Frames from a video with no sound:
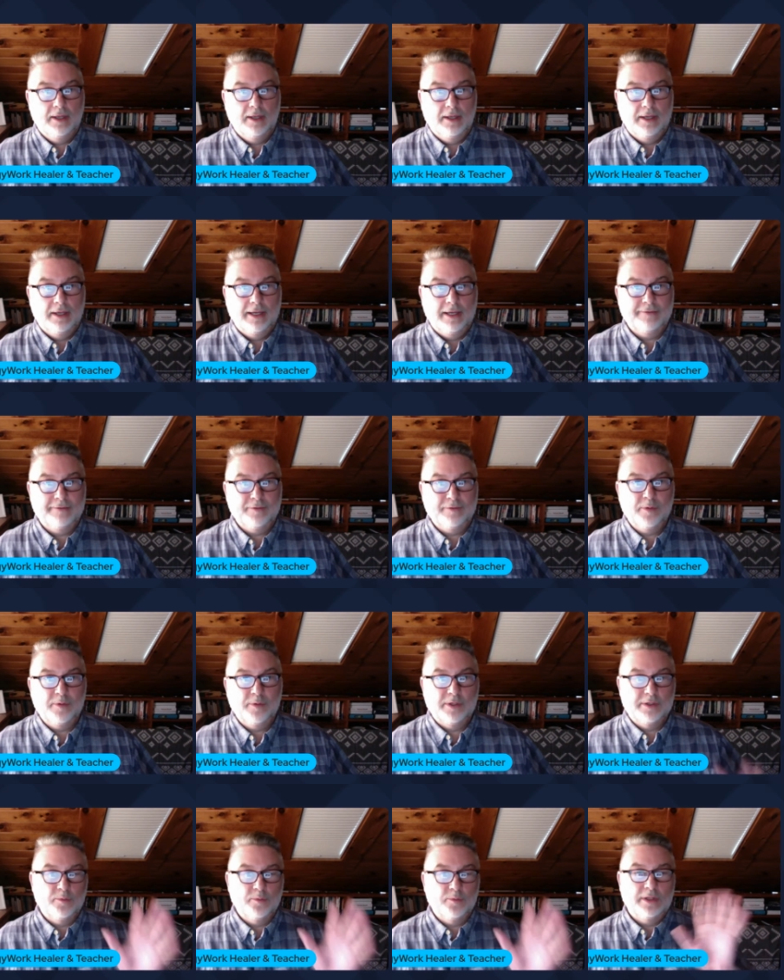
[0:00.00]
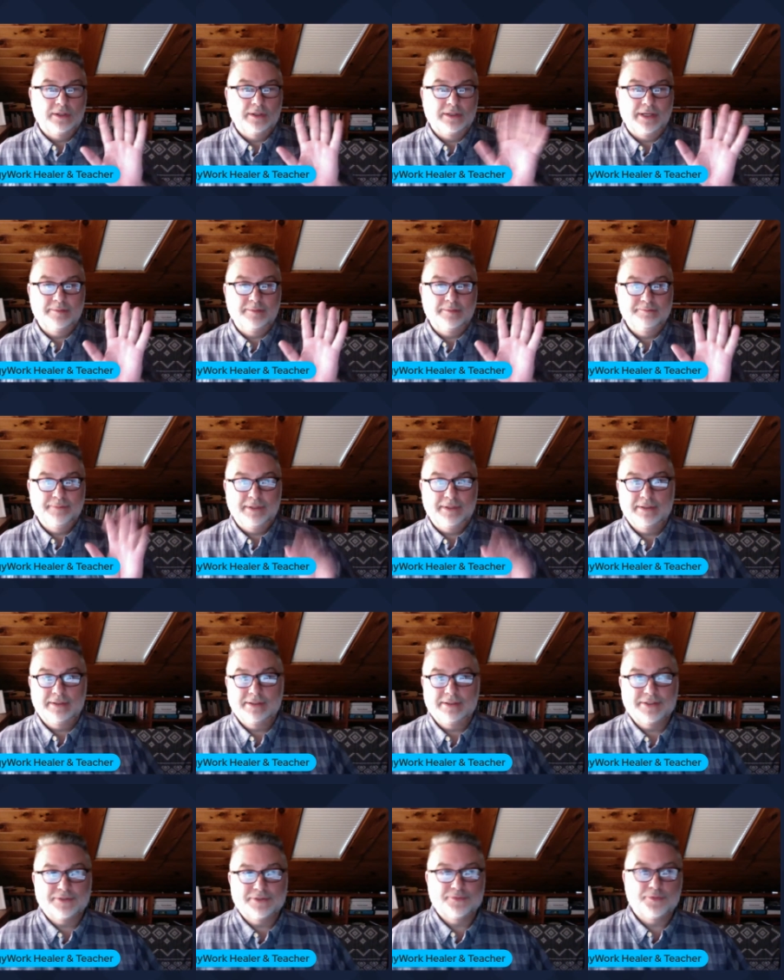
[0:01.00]
Hi, everyone, and welcome.
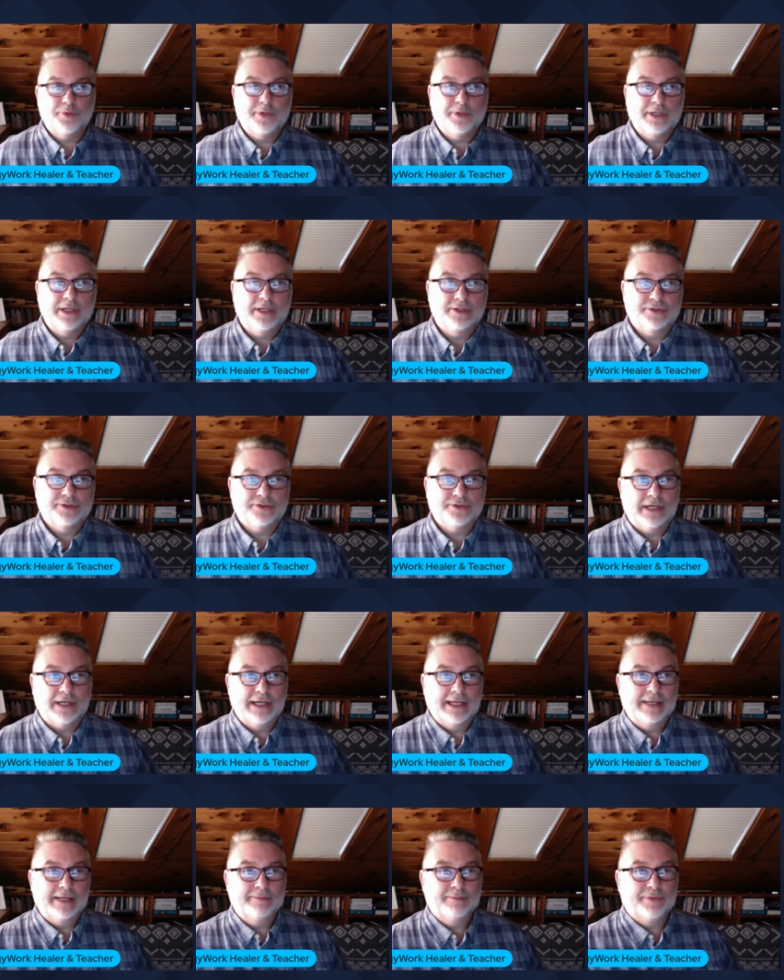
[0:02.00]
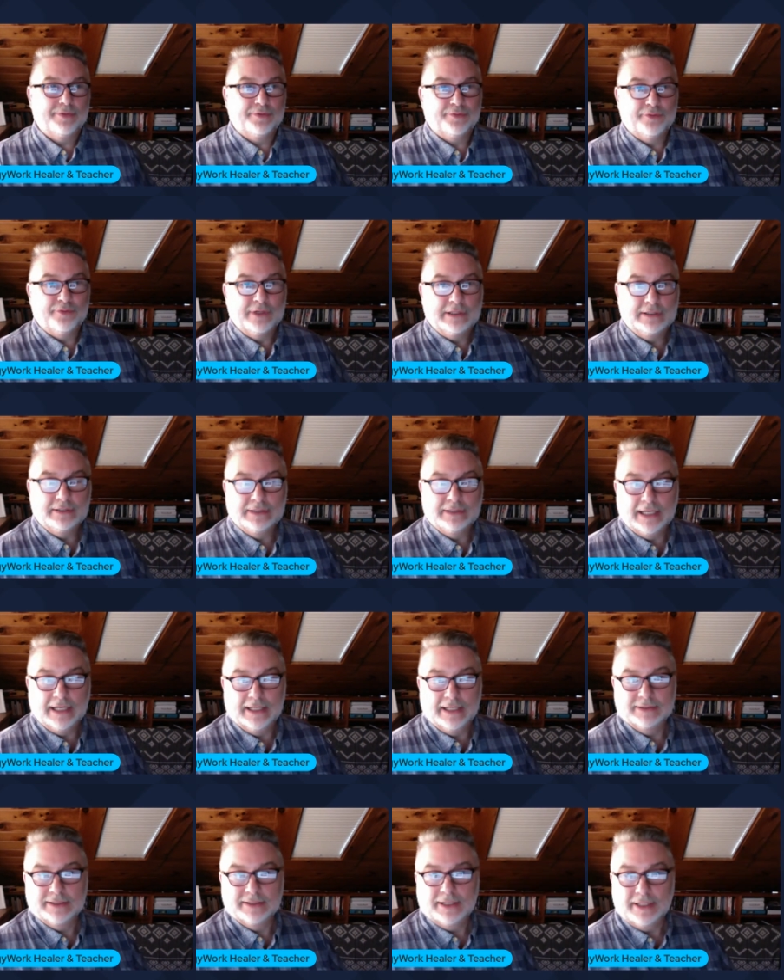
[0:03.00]
This is Rudy Hunter. I am thrilled
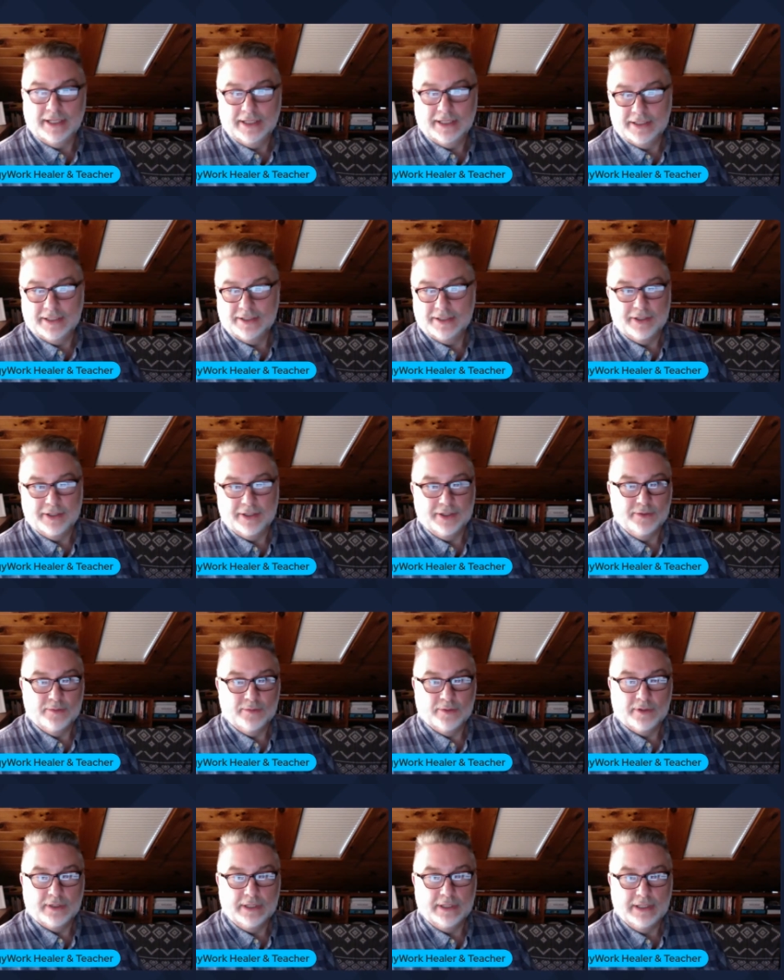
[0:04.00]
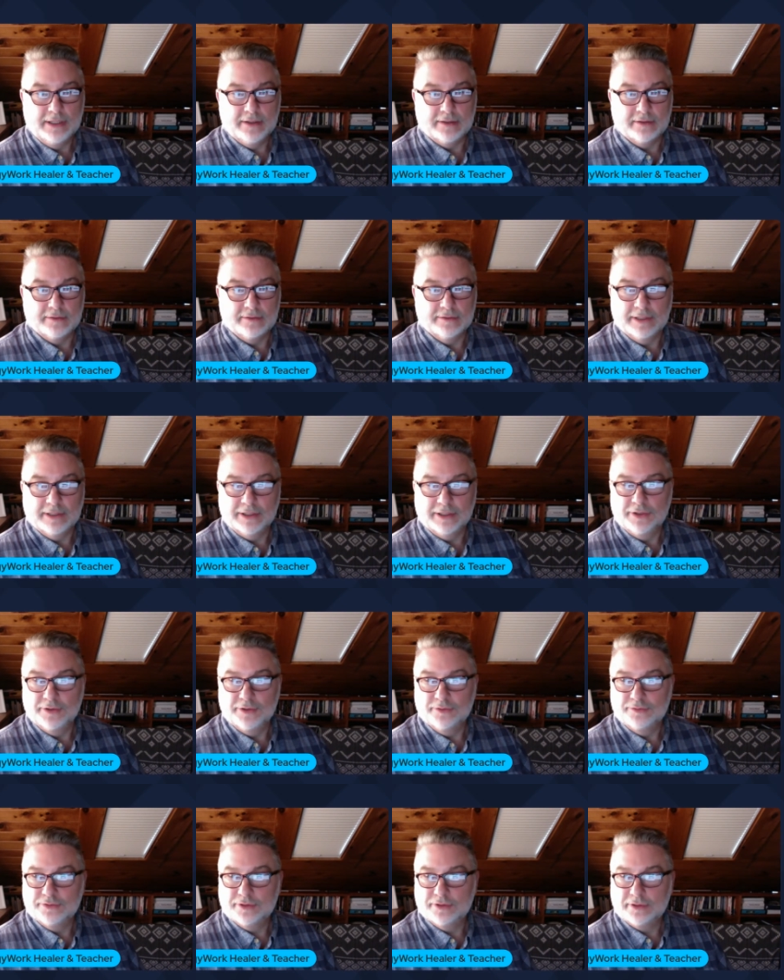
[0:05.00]
and delighted that you are here, that
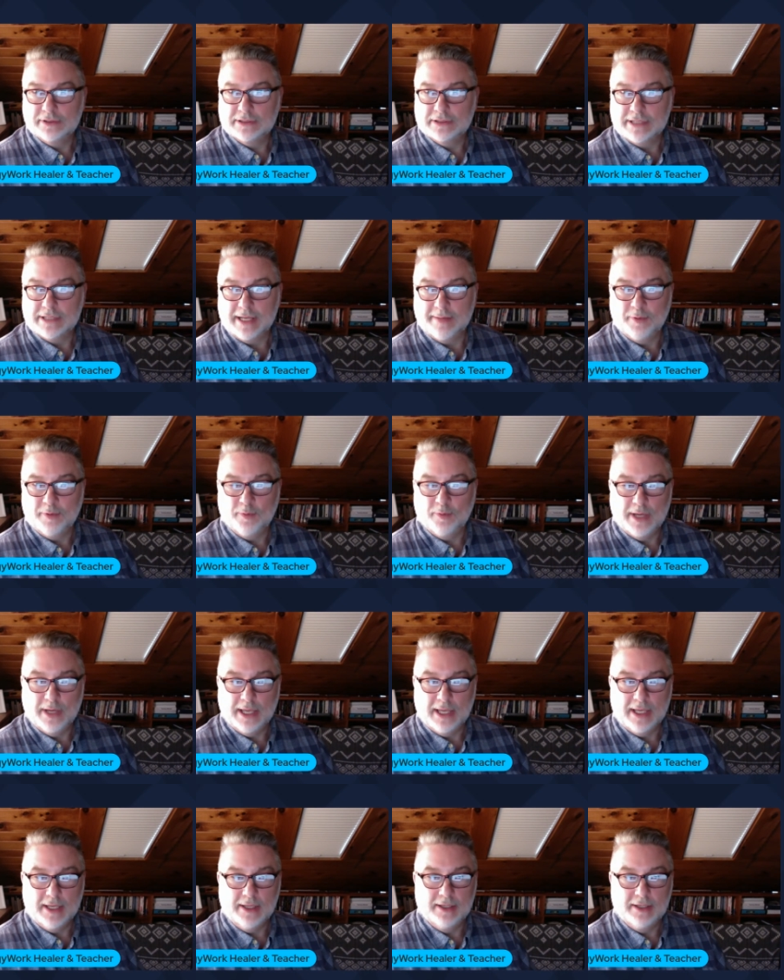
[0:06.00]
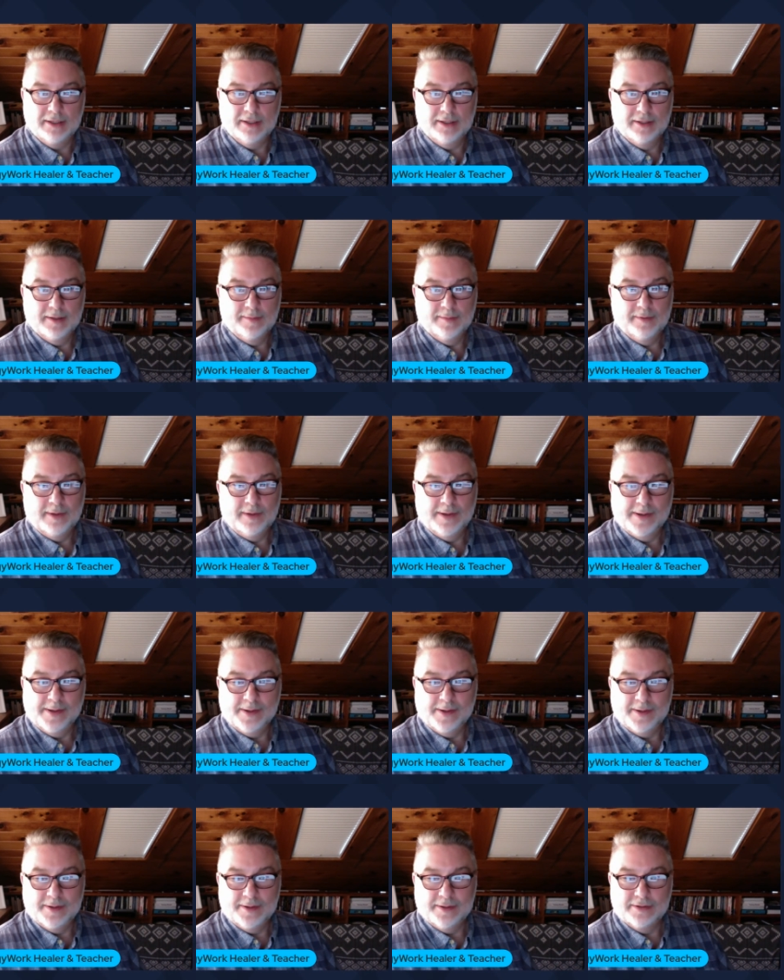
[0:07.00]
you took the time away
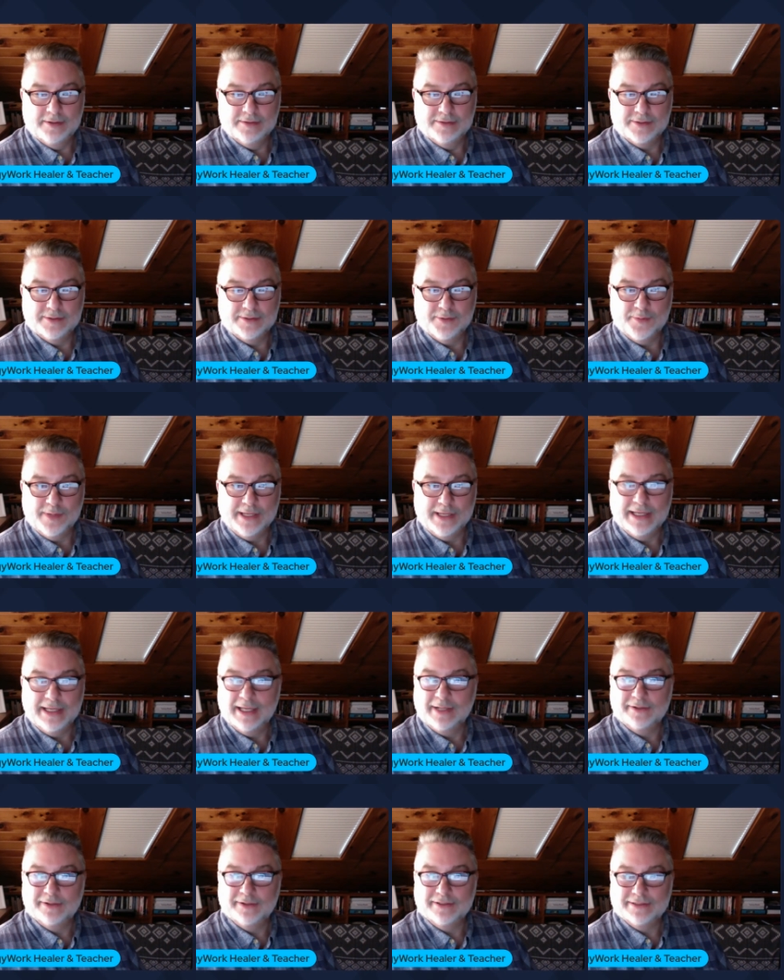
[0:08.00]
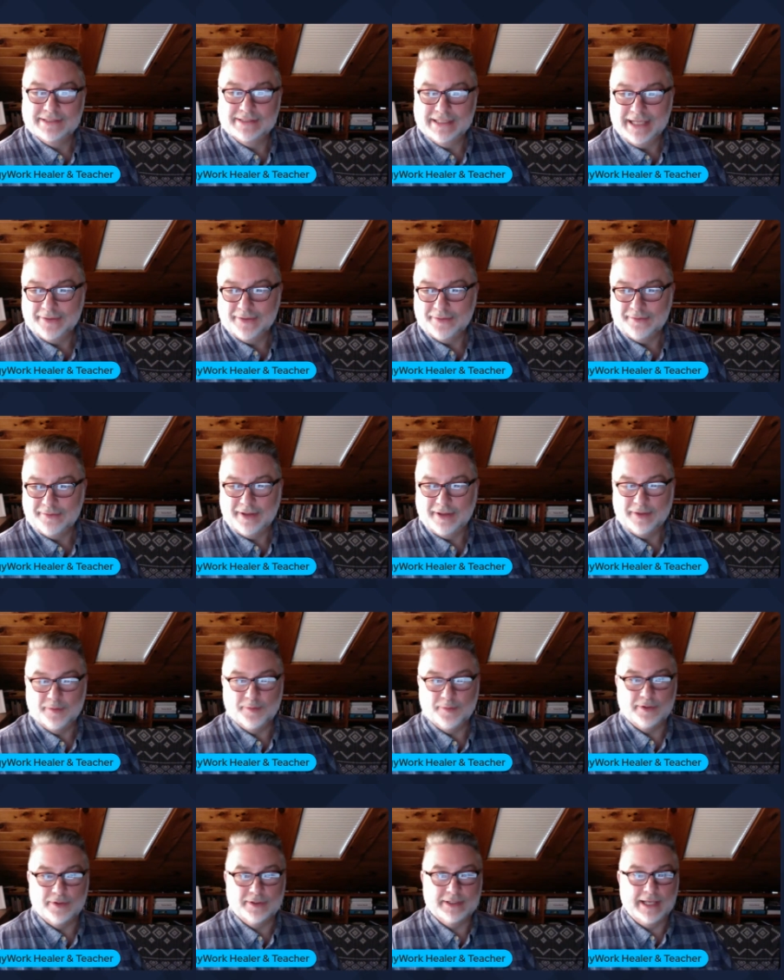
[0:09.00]
so we can get together around the
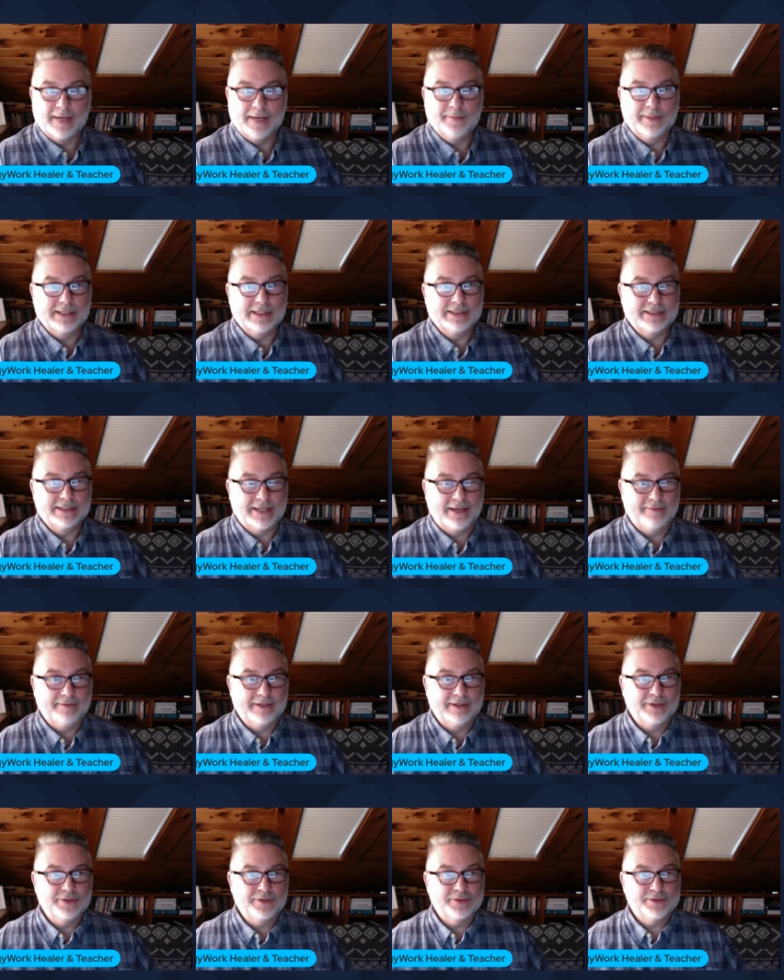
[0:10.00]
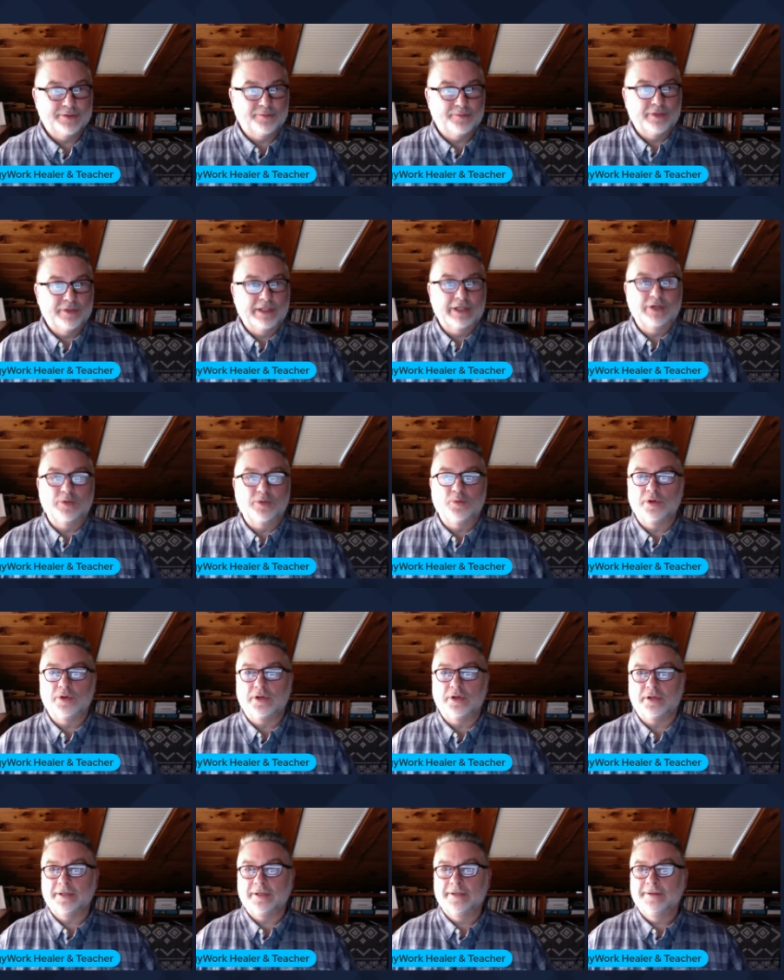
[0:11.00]
world and we can dive in and do some really good work.